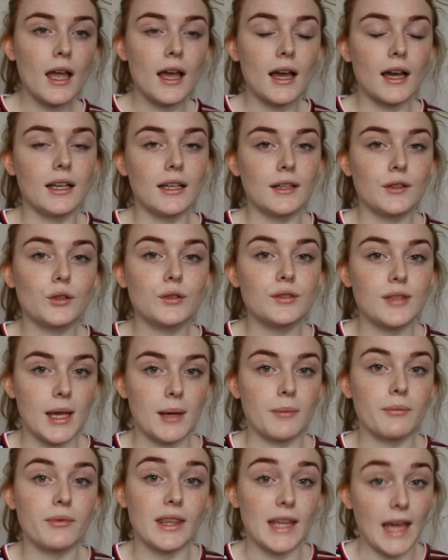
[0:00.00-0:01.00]
A little
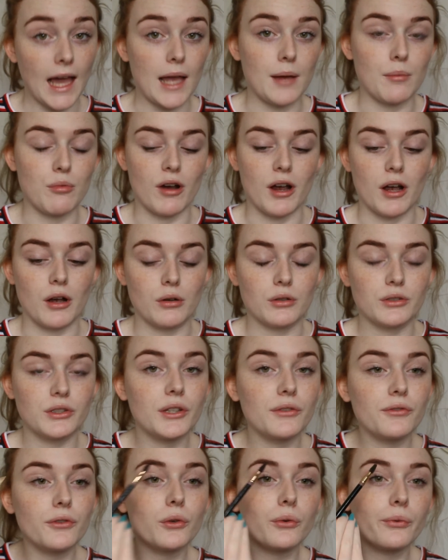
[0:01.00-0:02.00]
tip for the eyebrows:
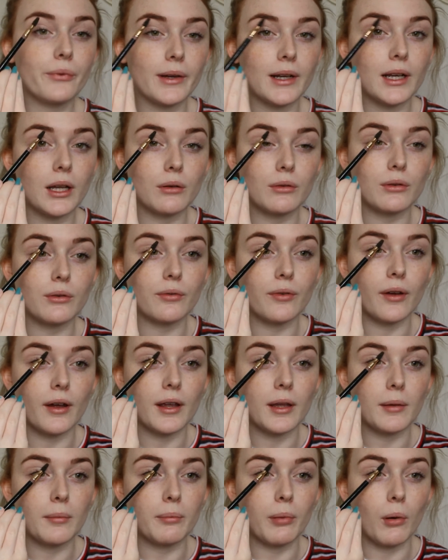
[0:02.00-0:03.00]
if you fill out the
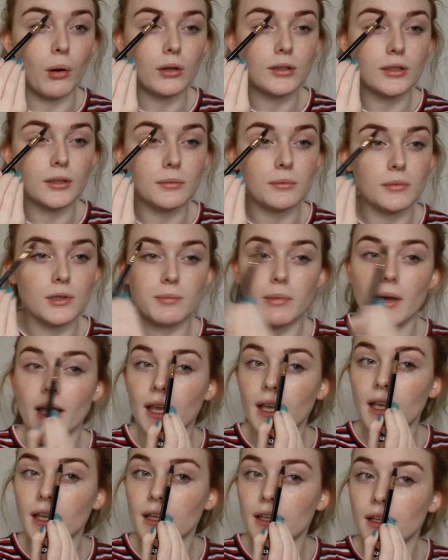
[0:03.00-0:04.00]
very bottoms
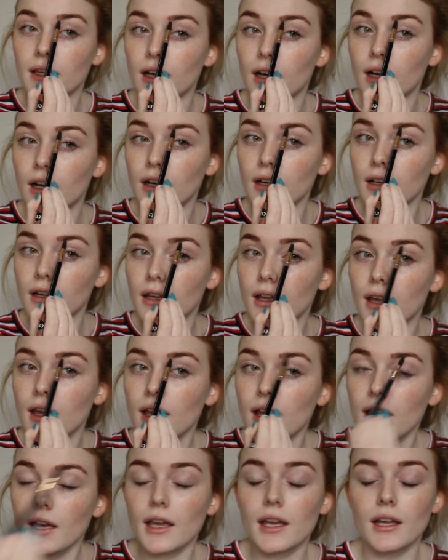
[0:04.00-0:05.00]
by here,
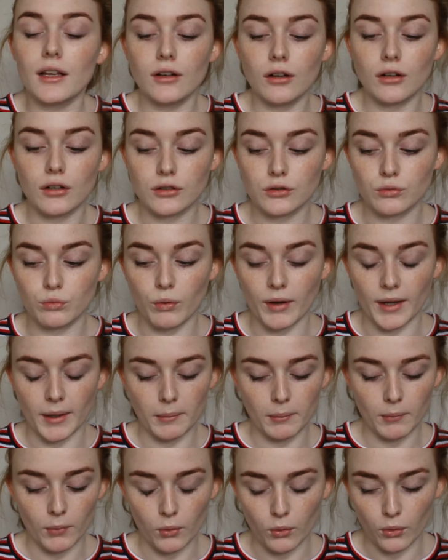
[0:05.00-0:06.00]
it looks way
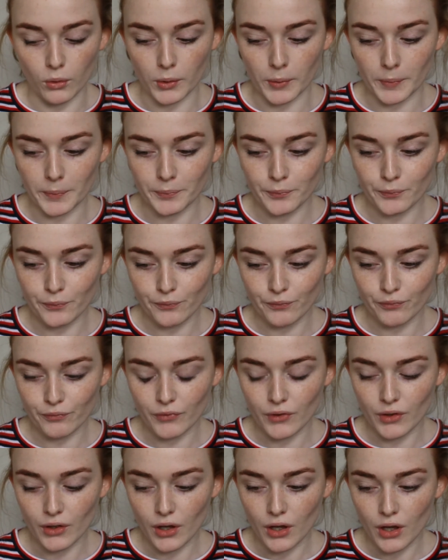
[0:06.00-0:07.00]
more
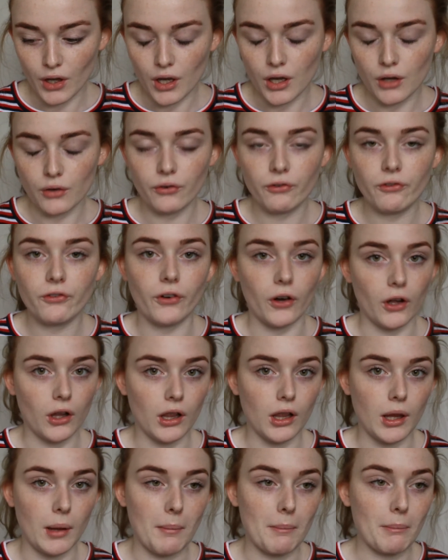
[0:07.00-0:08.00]

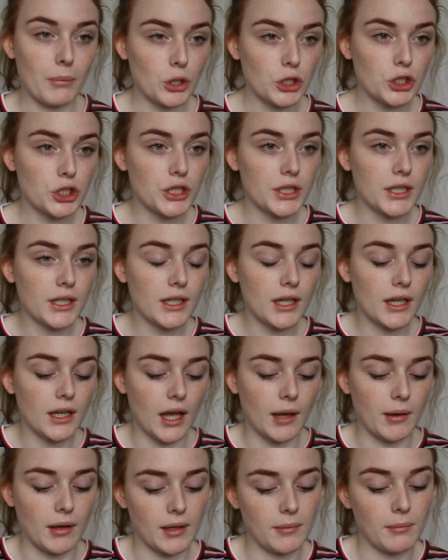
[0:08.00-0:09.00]
full and bushy.
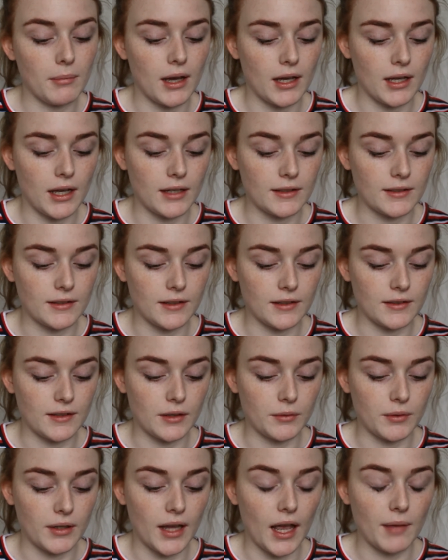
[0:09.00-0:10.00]
In my eyes it does
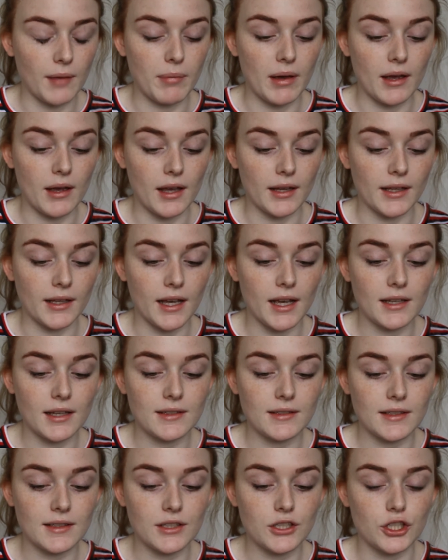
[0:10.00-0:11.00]
anyway. I
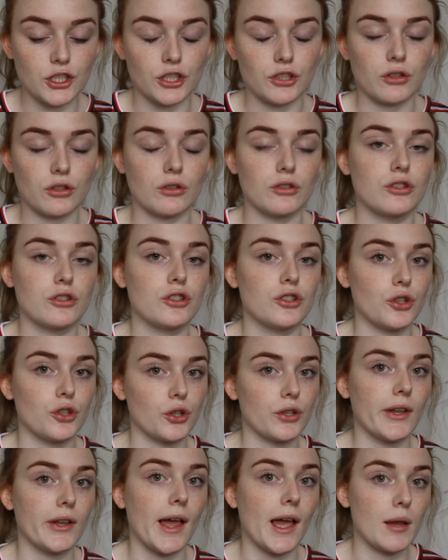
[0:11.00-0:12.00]
guess it's just on
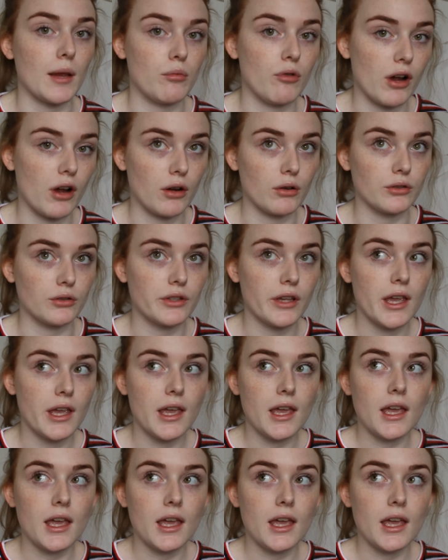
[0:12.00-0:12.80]
certain eyebrows.